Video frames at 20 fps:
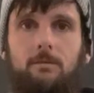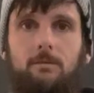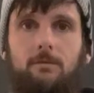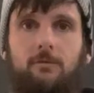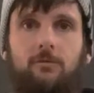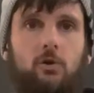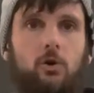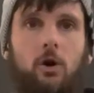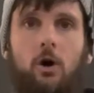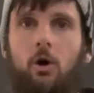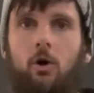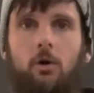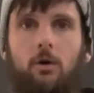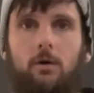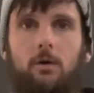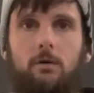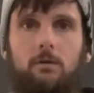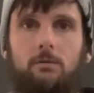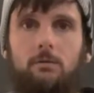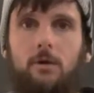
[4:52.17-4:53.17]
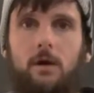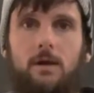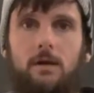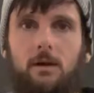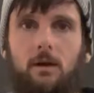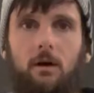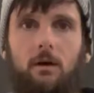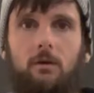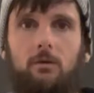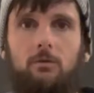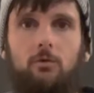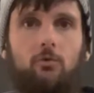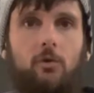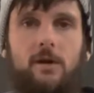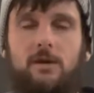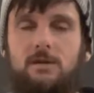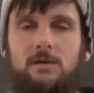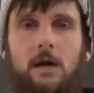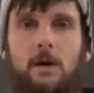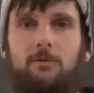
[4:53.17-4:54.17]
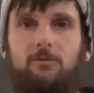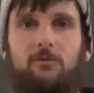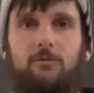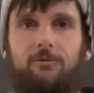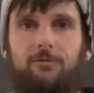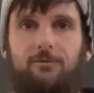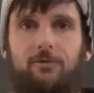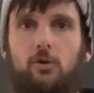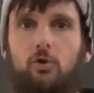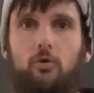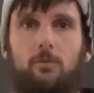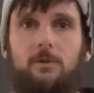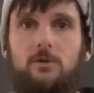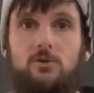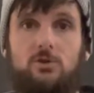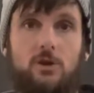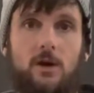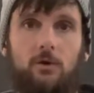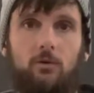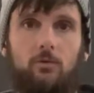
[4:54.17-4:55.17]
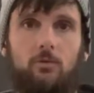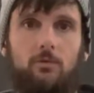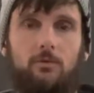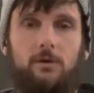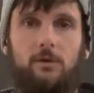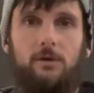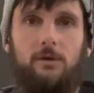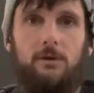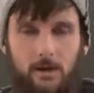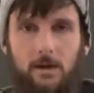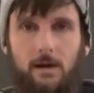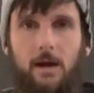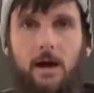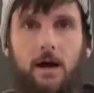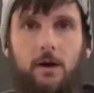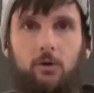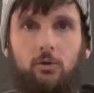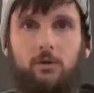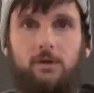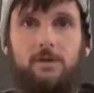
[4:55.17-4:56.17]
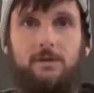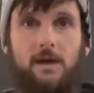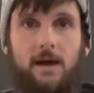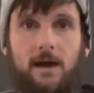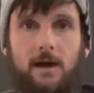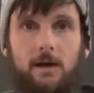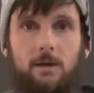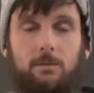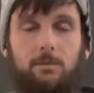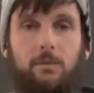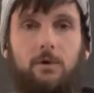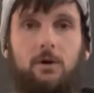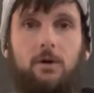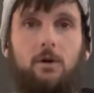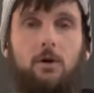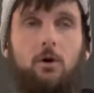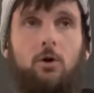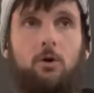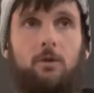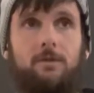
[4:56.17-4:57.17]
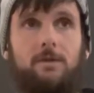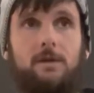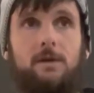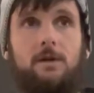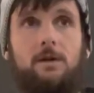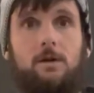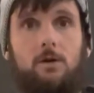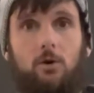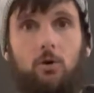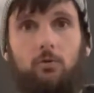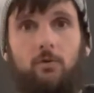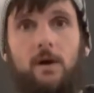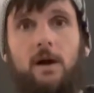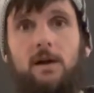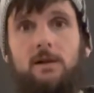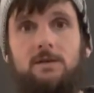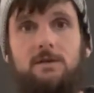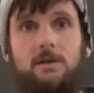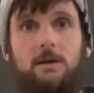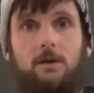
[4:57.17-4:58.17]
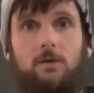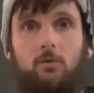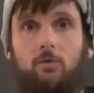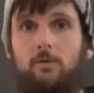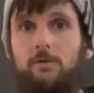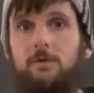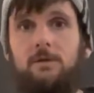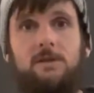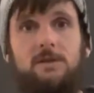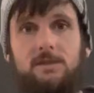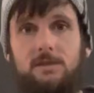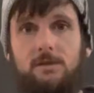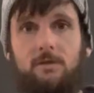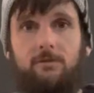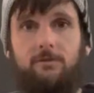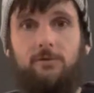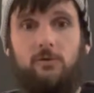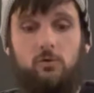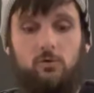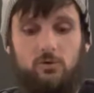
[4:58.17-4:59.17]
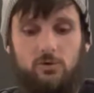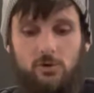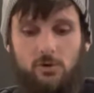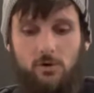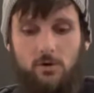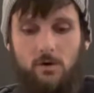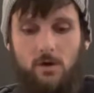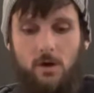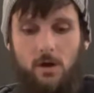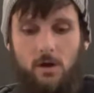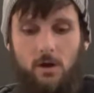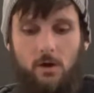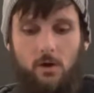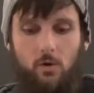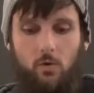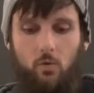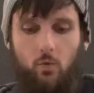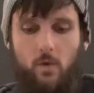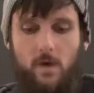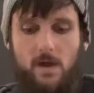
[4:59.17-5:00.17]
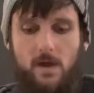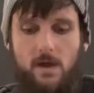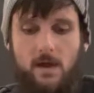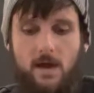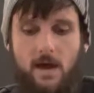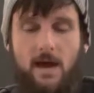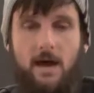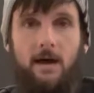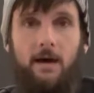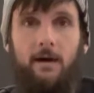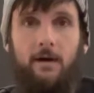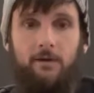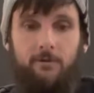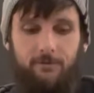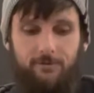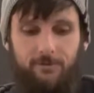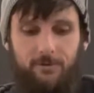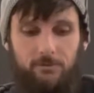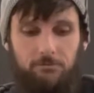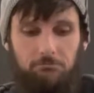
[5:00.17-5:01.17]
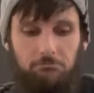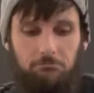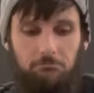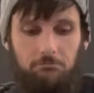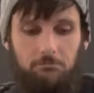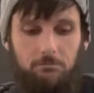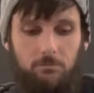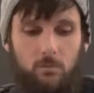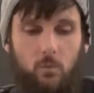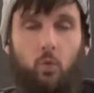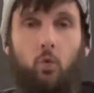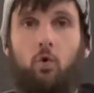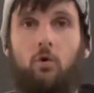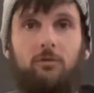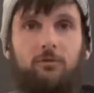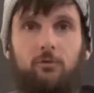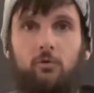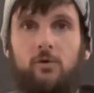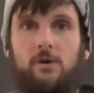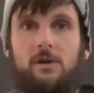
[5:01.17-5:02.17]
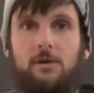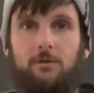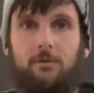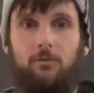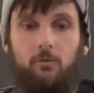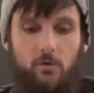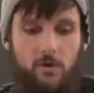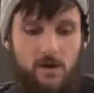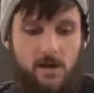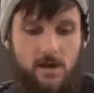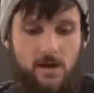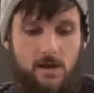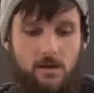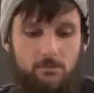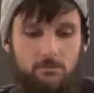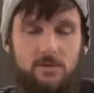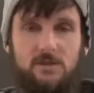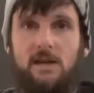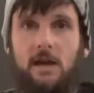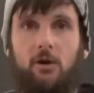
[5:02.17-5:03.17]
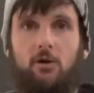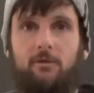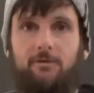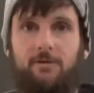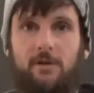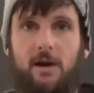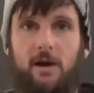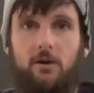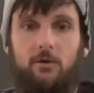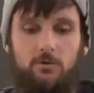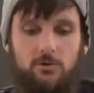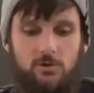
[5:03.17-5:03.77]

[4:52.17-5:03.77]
for horror right now. Great time for film in general, really. Not only that, but on the horizon or the distant future, we have Wolf Creek 3, Terrifier